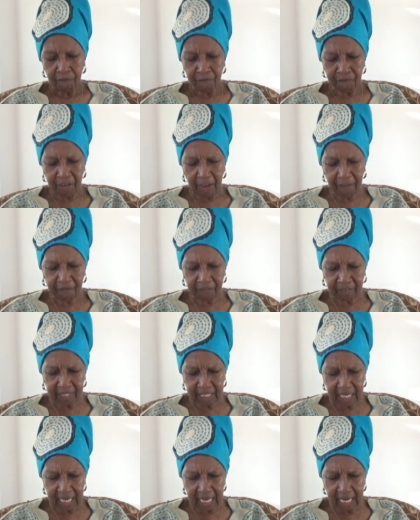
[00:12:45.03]

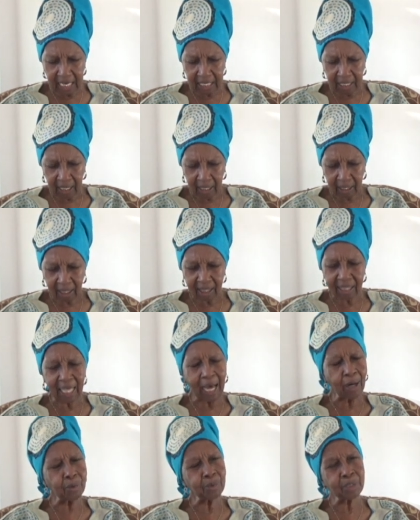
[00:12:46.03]

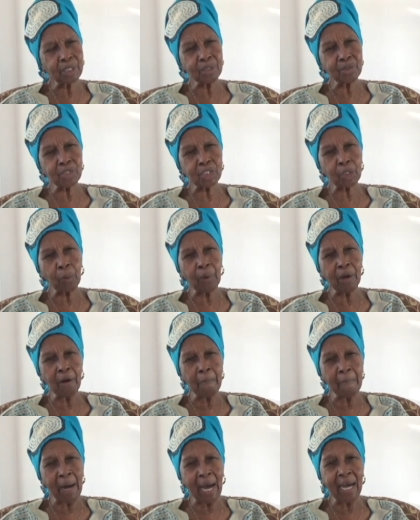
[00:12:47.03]
15,000 square
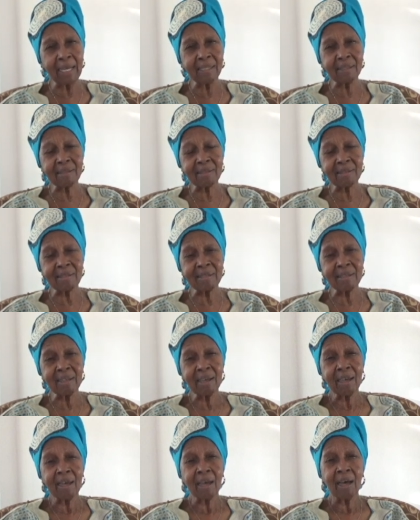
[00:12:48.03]
miles
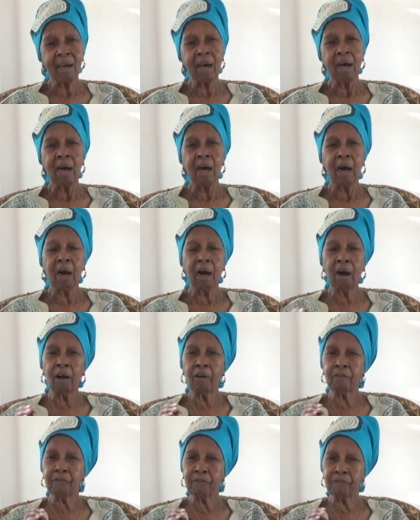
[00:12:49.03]

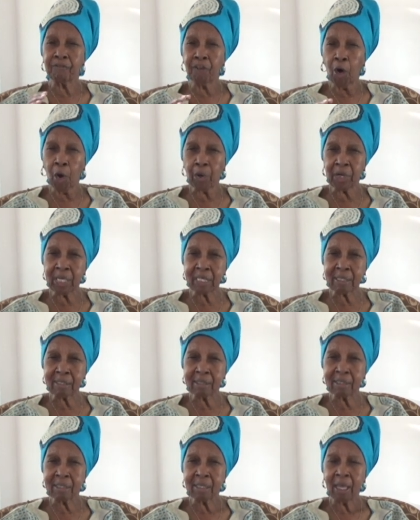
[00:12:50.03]
of
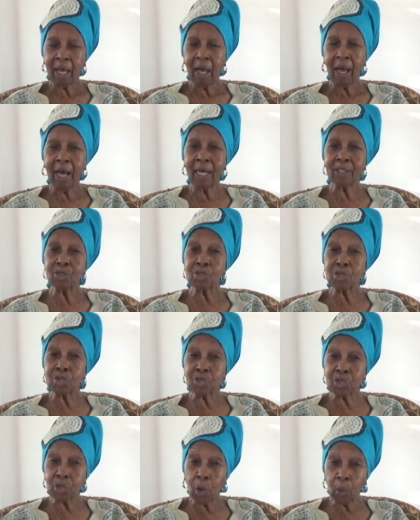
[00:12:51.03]
forest and
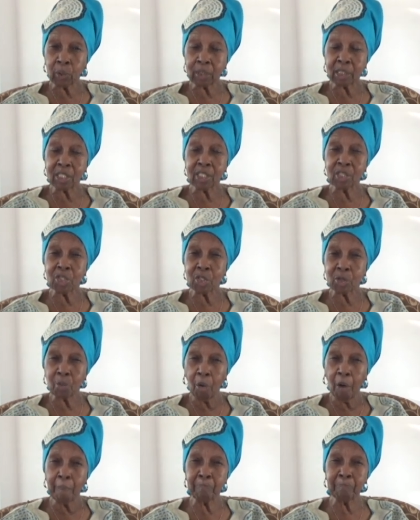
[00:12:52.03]
salty
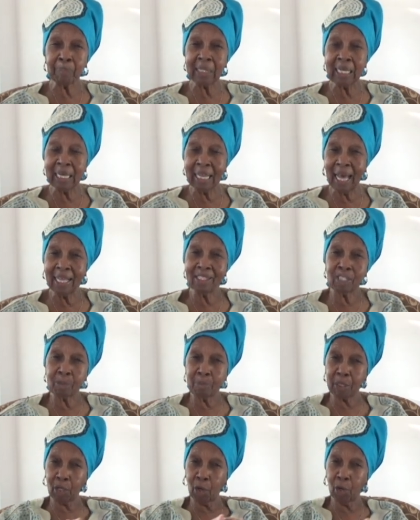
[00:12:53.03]
swampy lands
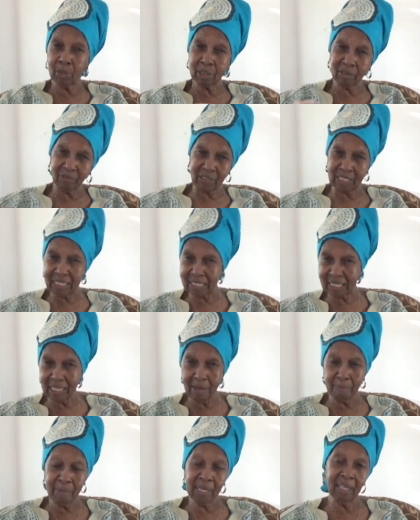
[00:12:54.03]
because of the
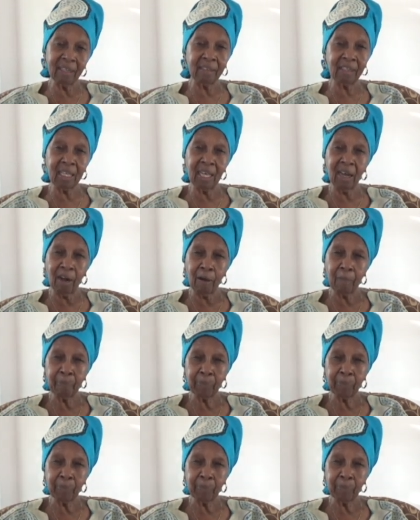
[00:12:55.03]
sea being there.